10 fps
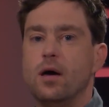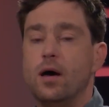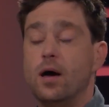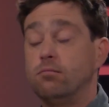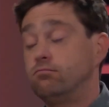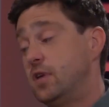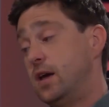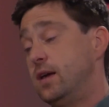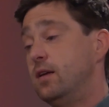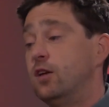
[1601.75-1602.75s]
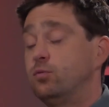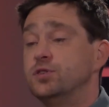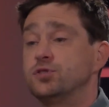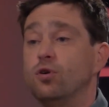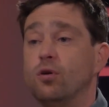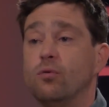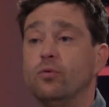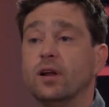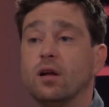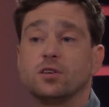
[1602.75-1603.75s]
as we saw,
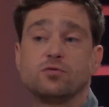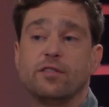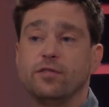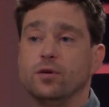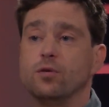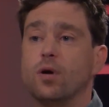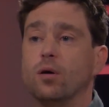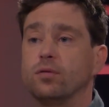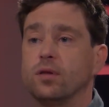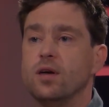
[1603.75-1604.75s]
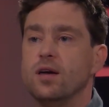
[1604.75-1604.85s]
realize revenue growth